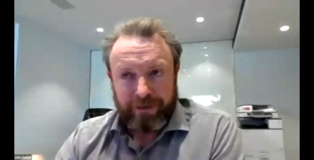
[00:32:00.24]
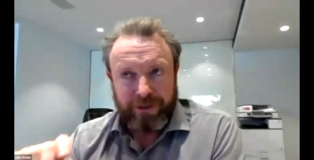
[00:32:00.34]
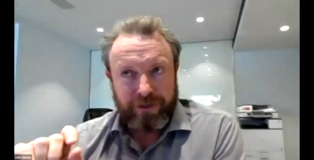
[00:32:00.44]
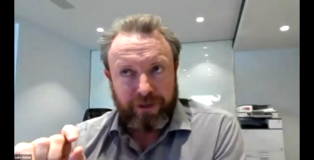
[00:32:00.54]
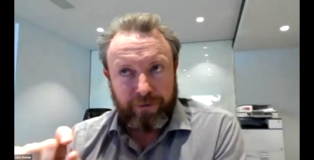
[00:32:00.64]

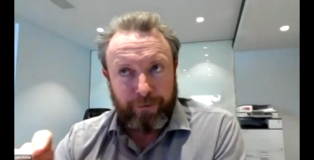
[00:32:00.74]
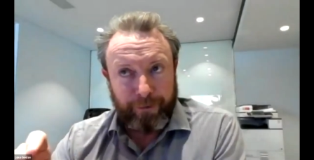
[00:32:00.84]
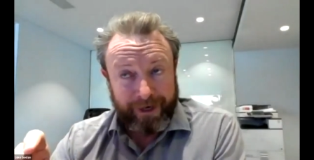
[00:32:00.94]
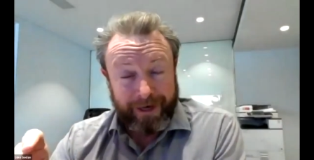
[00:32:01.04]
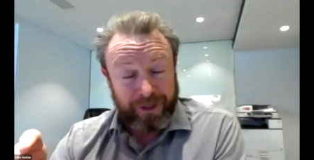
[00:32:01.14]
just, I'm
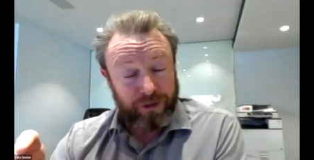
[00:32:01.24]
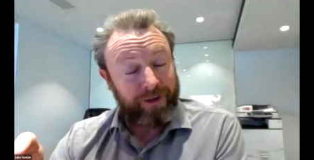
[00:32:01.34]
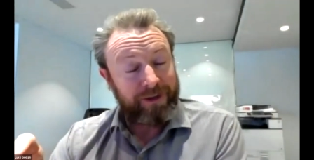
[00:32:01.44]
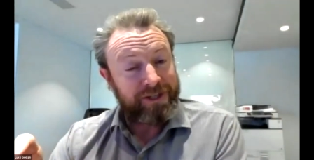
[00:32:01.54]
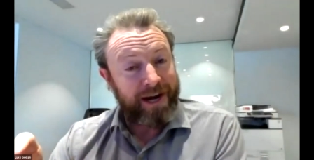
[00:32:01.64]
going to make sure I
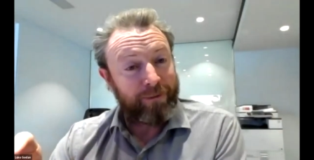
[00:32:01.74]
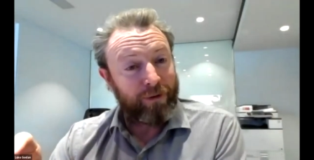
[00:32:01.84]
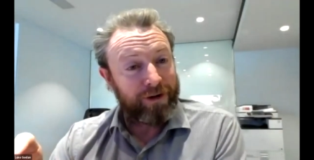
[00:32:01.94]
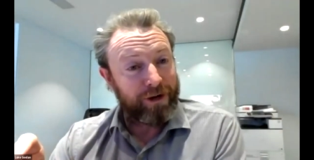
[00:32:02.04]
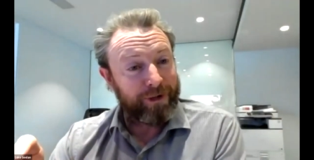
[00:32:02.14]
get this name
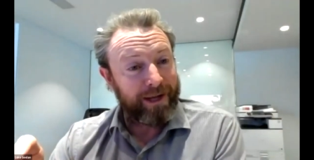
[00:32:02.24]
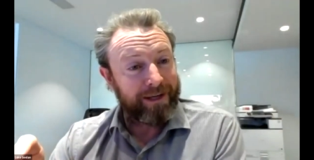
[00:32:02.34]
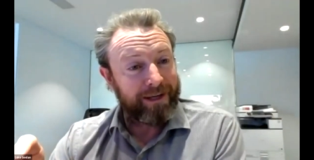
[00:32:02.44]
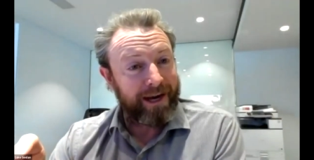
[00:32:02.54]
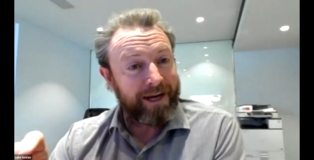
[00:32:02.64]
right. Help me out
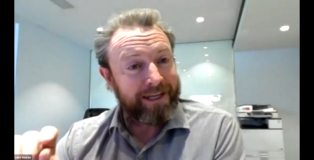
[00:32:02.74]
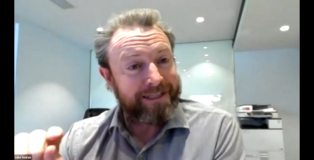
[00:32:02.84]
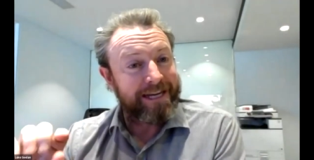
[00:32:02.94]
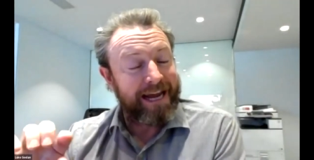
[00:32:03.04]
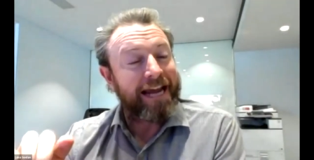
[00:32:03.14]
here, Katie.
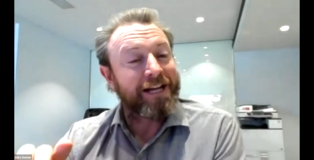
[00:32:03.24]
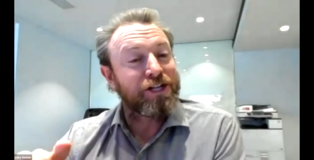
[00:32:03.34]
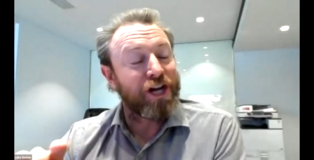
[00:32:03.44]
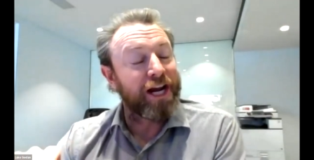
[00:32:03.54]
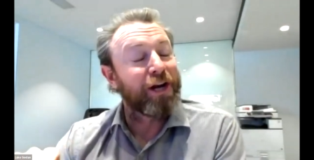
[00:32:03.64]
It's
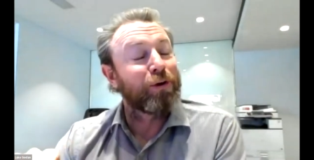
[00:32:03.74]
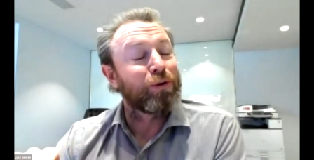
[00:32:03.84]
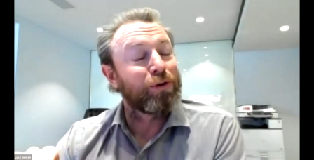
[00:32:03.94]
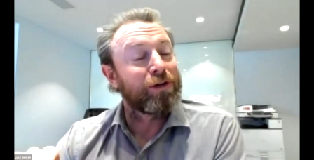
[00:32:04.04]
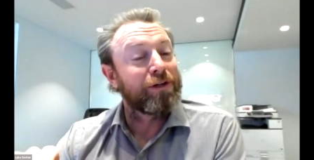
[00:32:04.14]

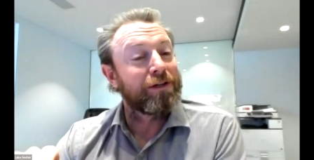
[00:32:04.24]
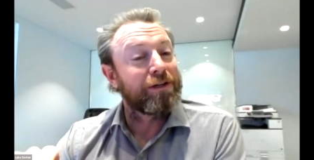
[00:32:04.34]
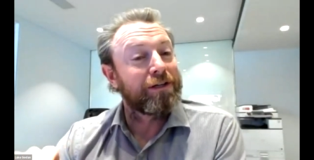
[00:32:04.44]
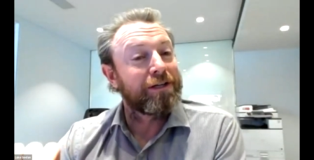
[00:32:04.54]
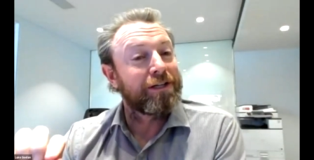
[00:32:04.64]
HL
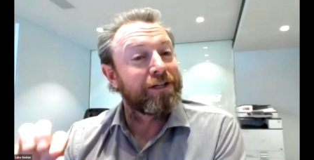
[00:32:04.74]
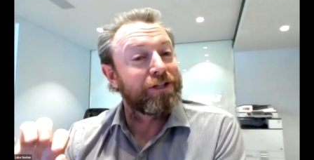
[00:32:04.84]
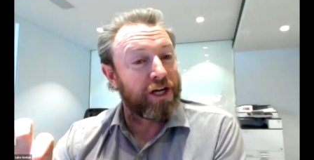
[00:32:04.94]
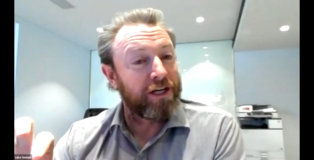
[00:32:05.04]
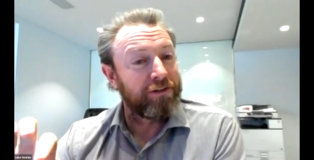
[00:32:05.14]

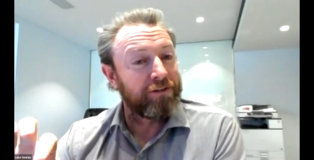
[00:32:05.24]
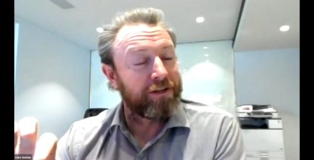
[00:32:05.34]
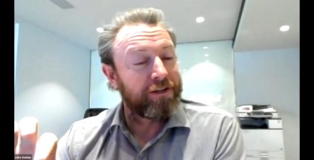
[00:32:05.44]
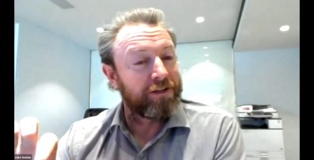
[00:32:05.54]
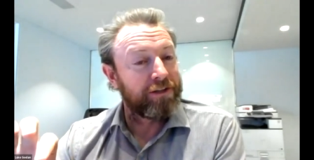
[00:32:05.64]
Judd. Is
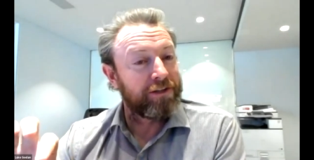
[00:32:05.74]
that